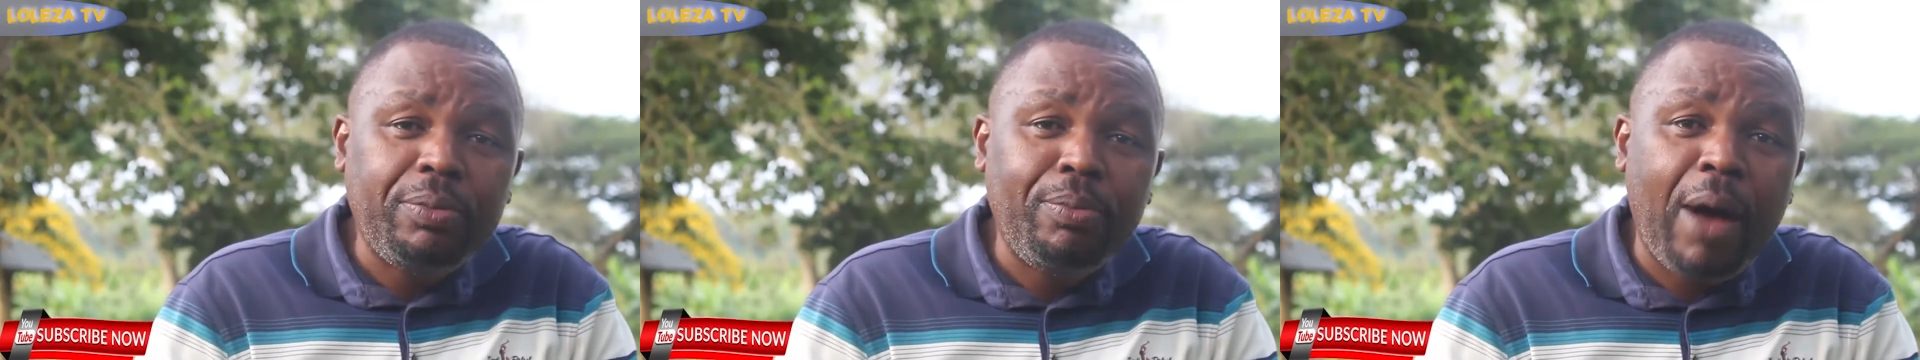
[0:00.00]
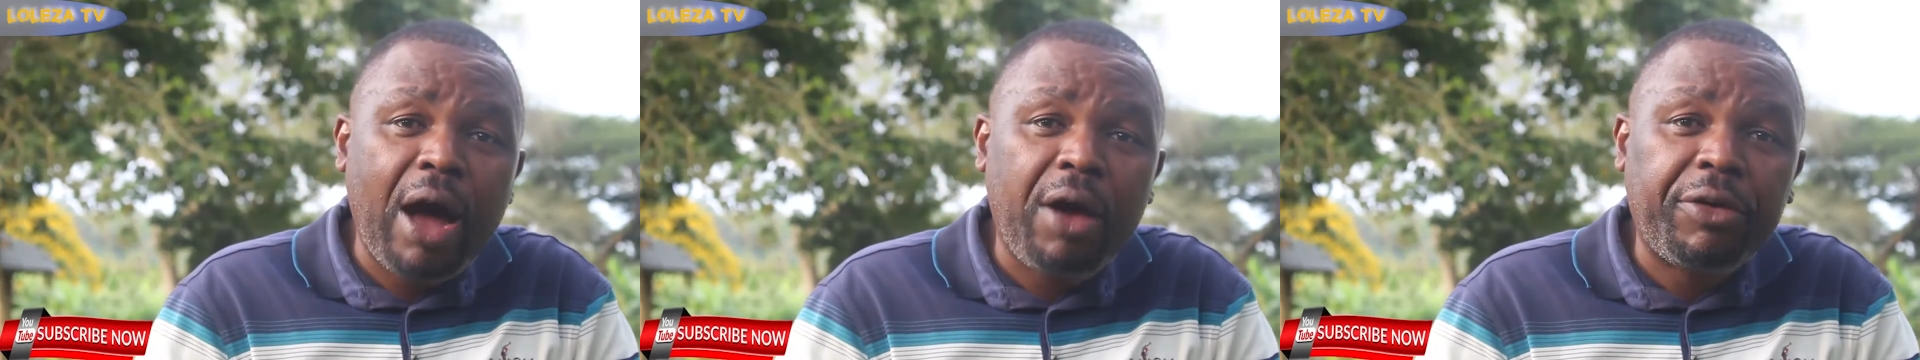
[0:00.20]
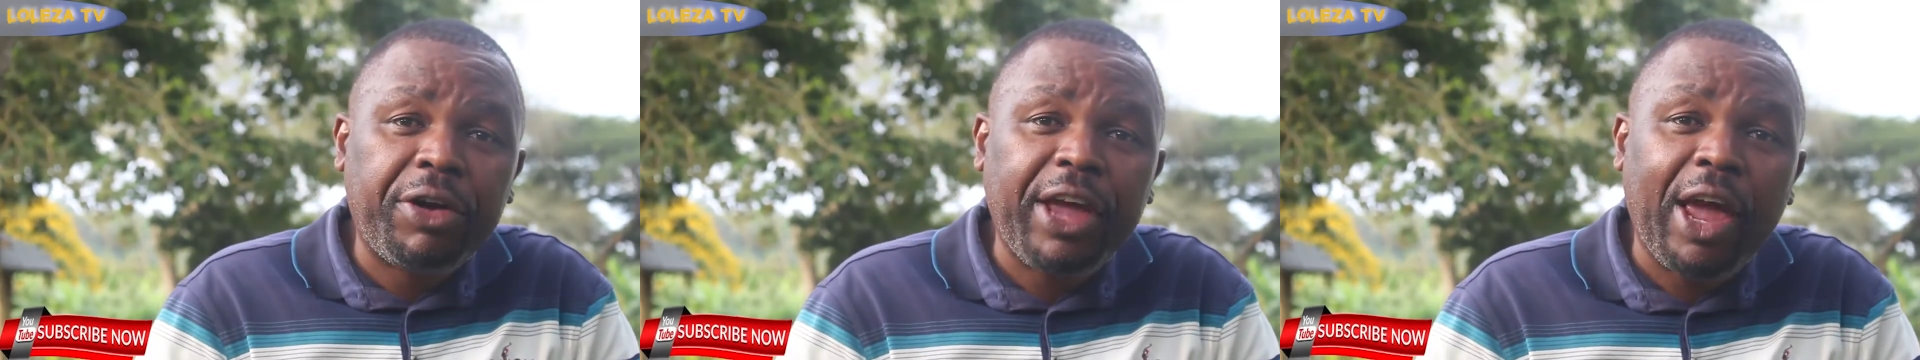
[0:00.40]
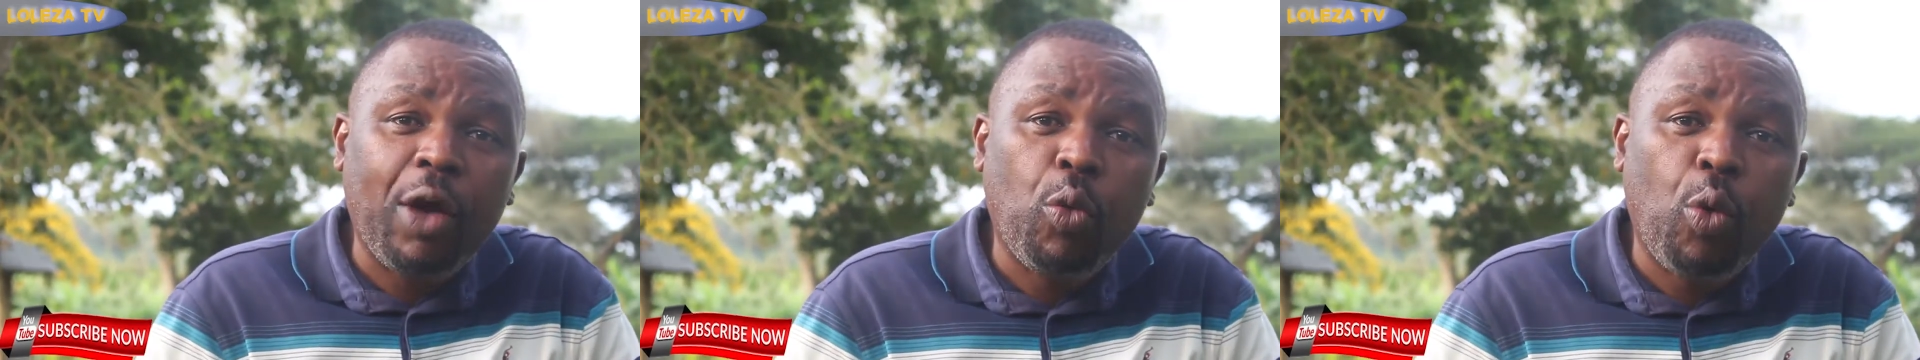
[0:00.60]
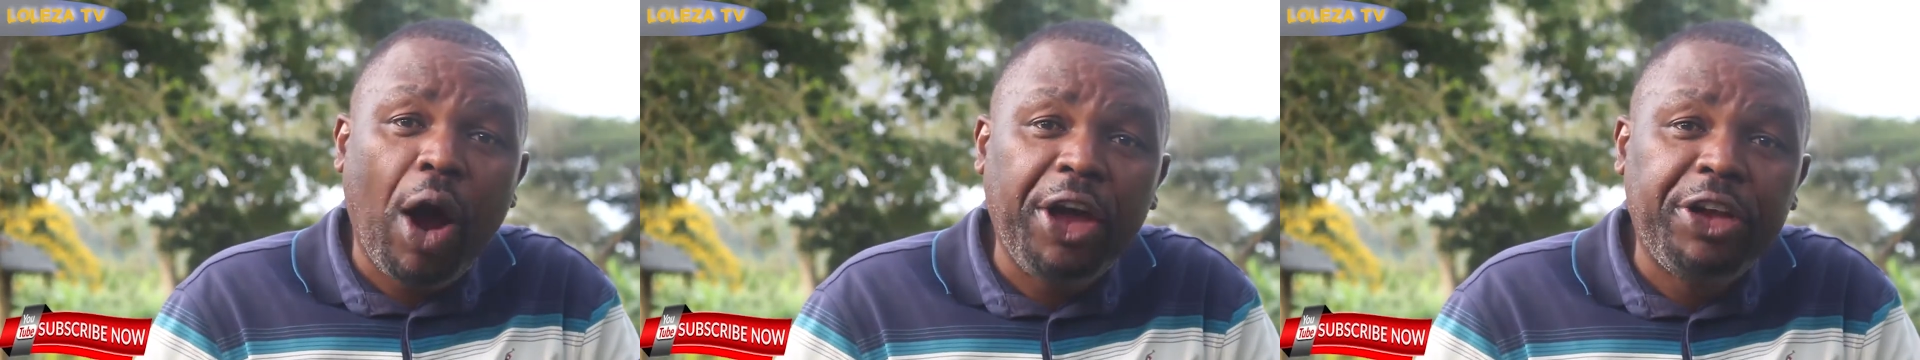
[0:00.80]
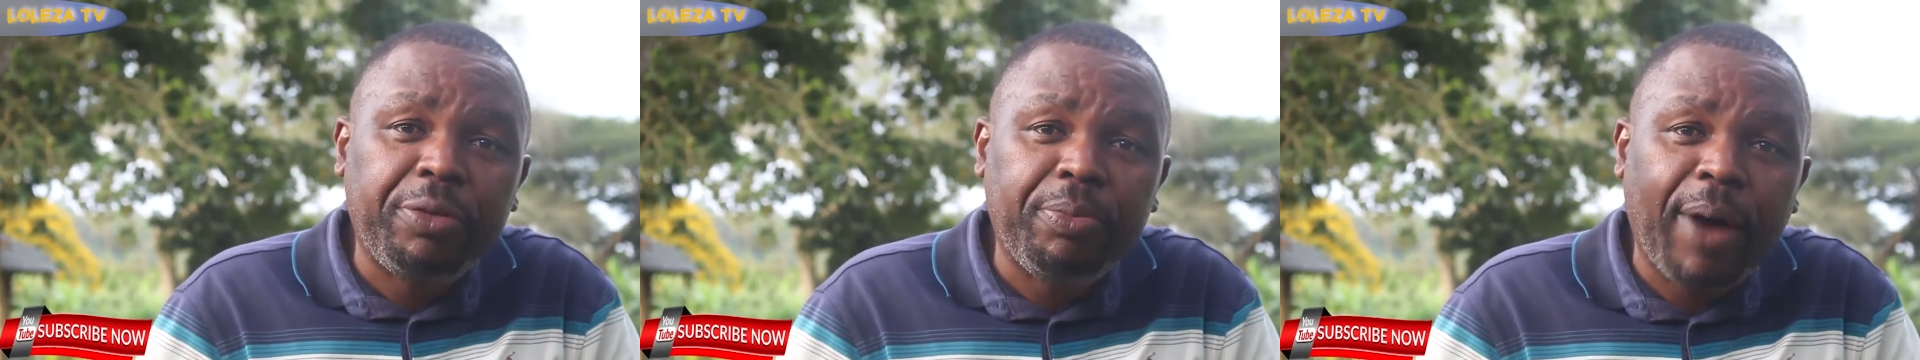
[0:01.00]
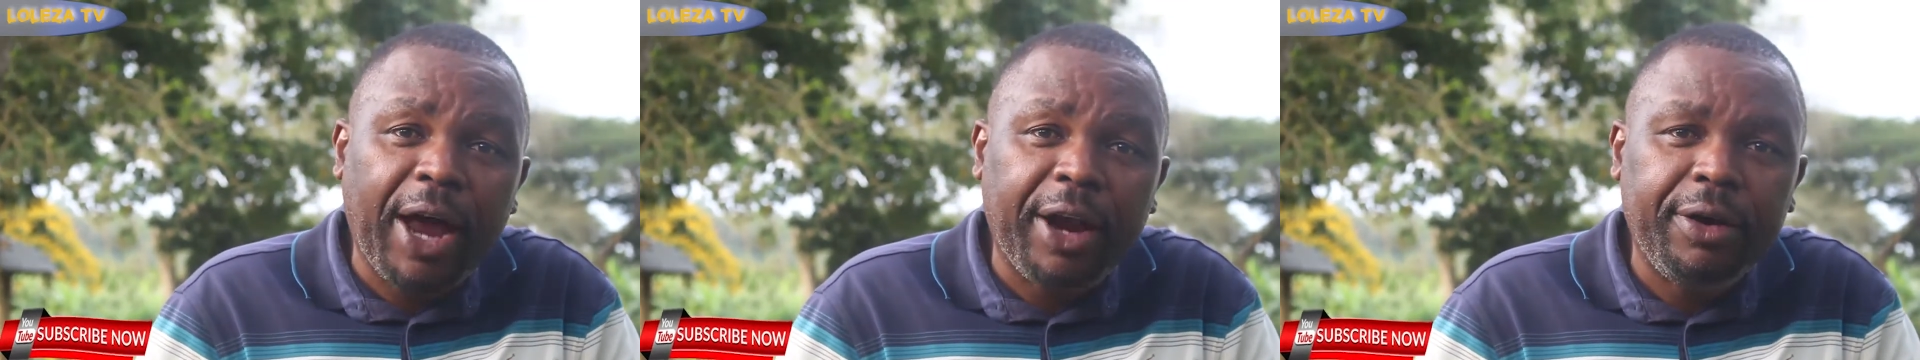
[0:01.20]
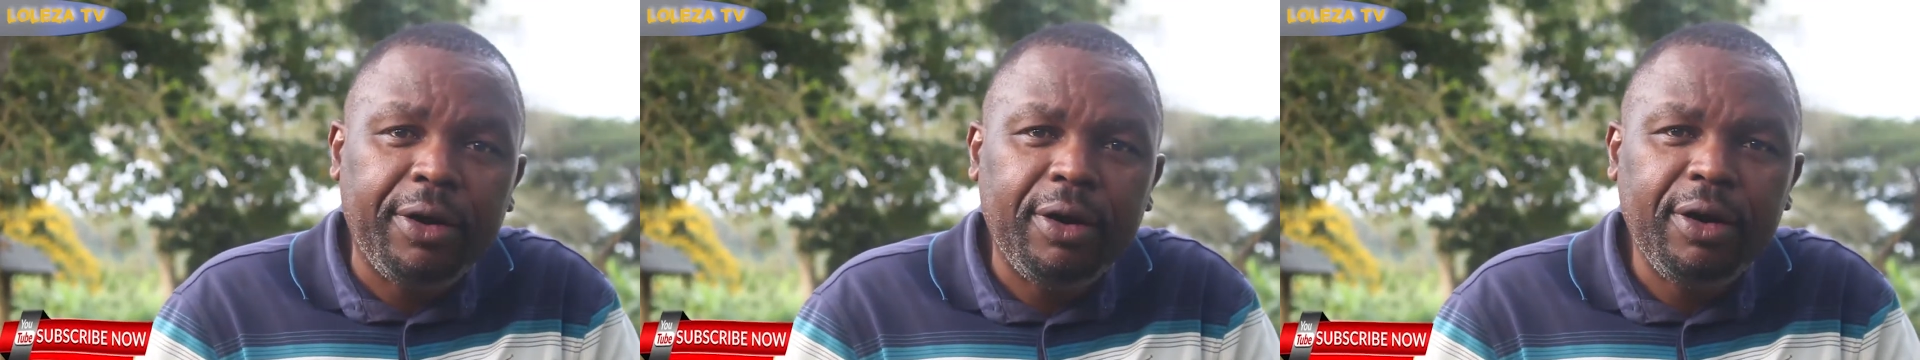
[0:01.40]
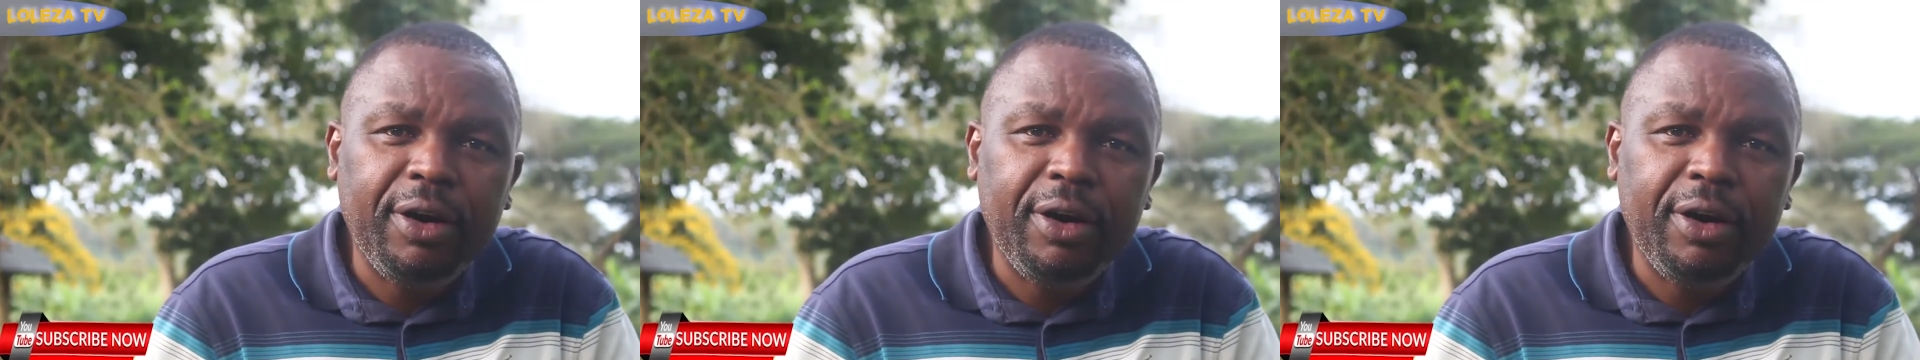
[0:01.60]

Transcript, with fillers: marry a white man.